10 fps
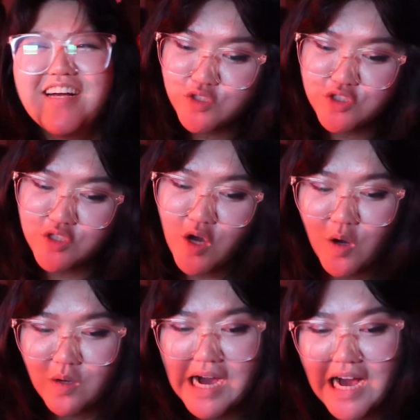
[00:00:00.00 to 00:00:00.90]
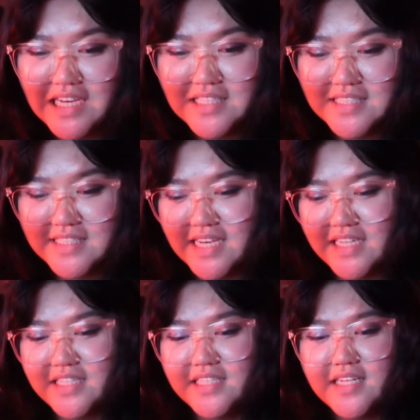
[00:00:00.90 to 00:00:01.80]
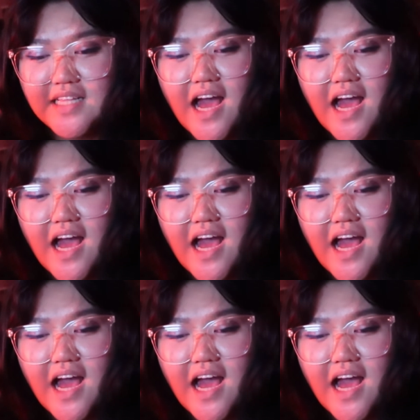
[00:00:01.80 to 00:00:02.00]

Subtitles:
So I decided that